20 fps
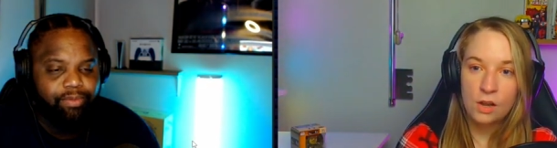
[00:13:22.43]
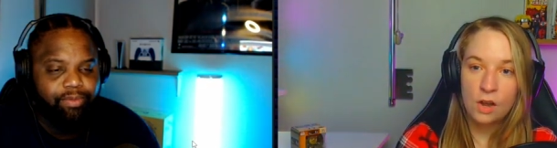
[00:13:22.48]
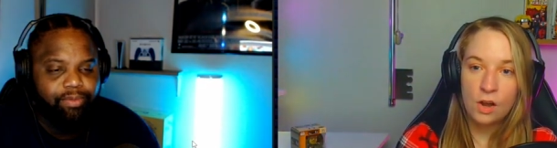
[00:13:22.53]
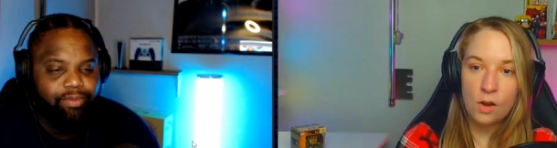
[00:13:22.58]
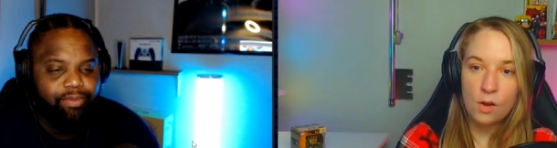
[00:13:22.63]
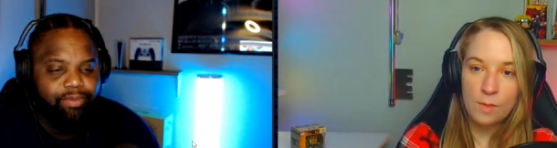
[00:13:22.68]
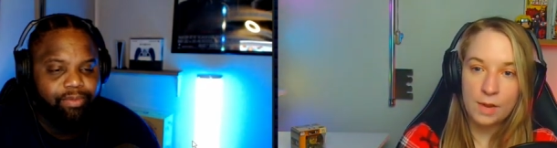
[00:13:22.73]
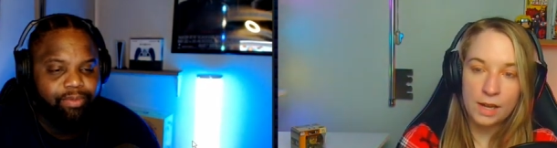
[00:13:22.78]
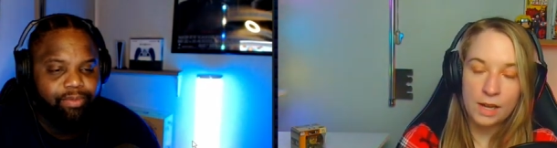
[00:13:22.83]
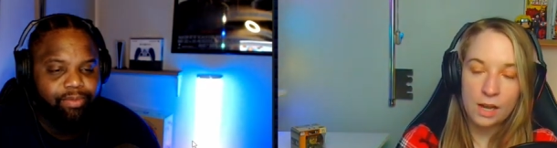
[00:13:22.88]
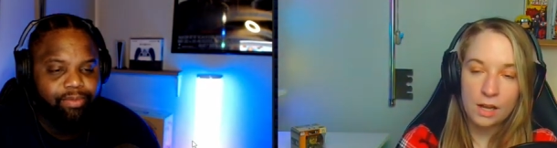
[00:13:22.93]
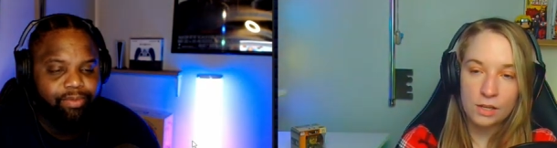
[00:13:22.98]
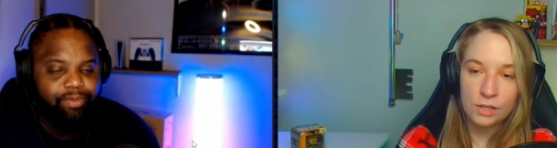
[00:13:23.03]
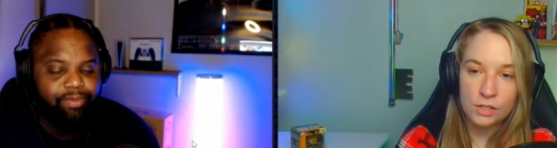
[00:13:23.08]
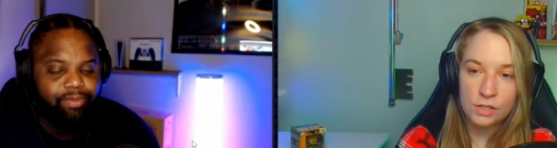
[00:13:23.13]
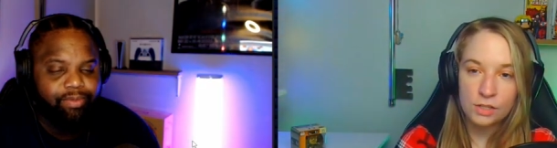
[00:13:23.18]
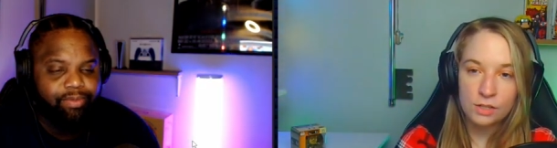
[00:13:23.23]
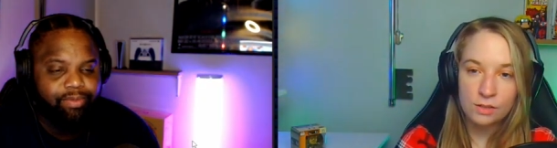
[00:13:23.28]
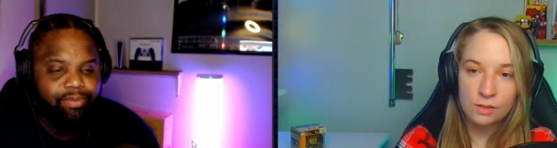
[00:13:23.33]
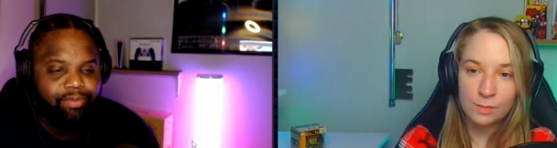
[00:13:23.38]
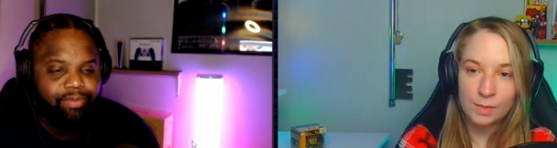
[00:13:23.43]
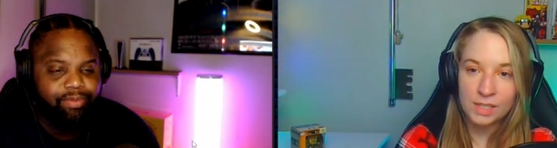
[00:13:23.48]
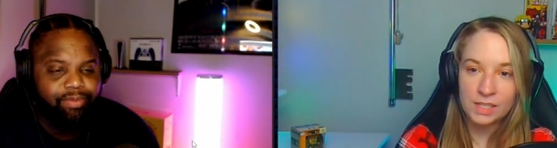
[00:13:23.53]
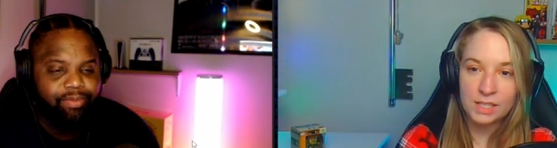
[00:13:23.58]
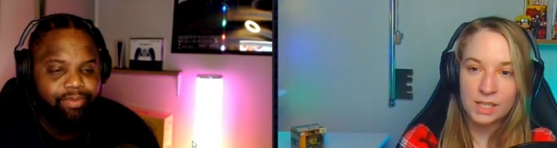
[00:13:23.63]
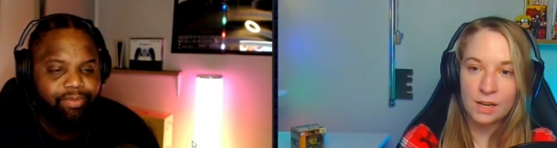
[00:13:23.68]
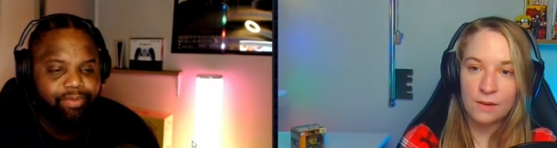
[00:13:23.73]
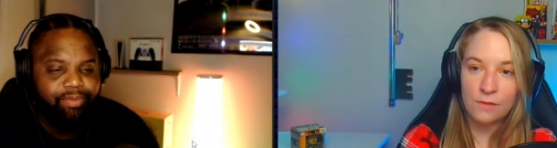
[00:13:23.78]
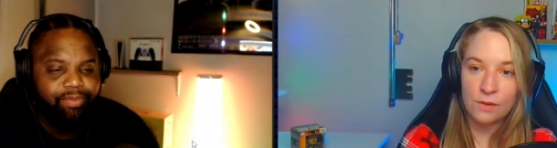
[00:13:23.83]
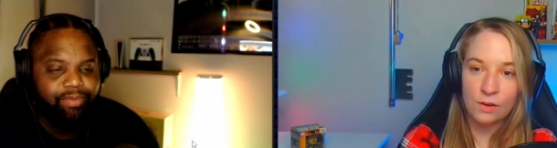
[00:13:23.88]
Speaker 1: oh my gosh, my
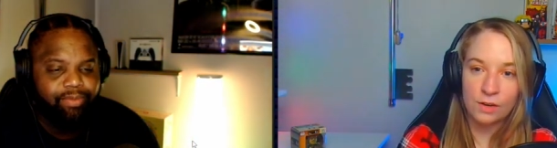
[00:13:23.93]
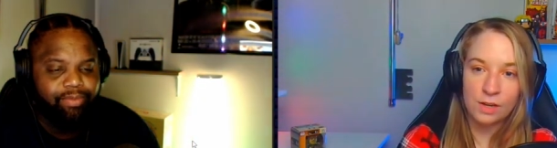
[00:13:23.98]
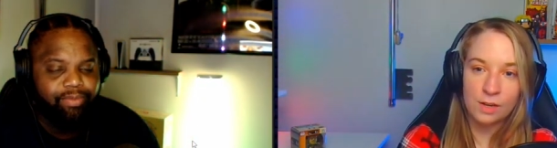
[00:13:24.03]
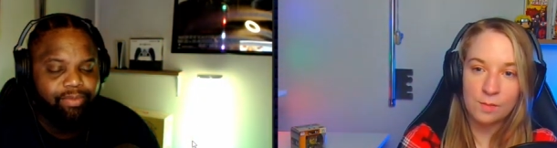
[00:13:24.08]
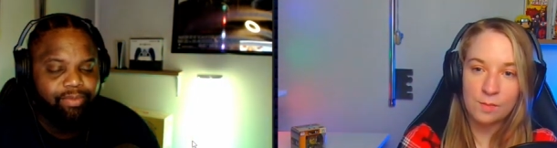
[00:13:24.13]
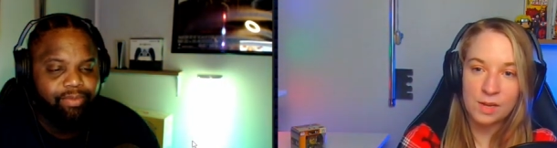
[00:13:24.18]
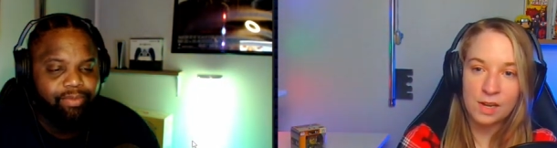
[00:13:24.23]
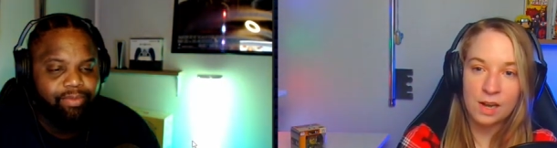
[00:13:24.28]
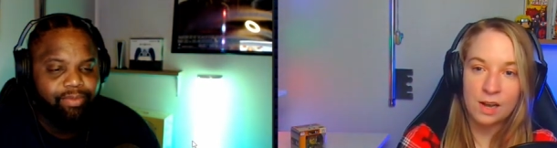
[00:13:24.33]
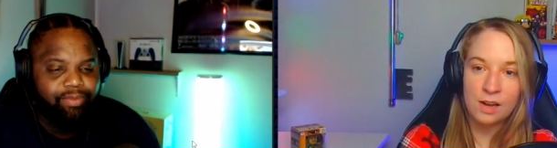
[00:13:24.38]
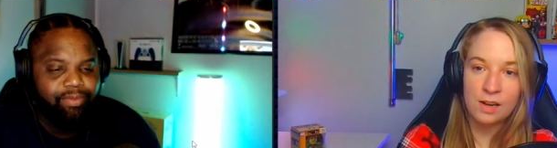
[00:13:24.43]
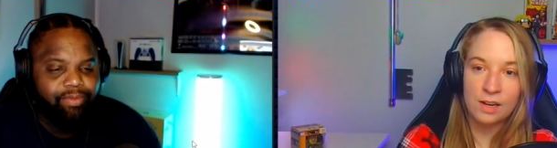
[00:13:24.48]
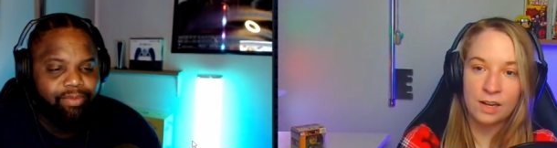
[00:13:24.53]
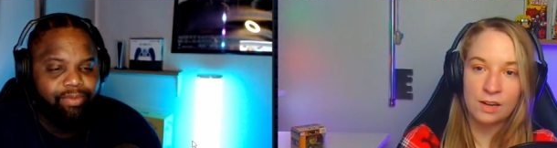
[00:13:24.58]
savior, give me a hug.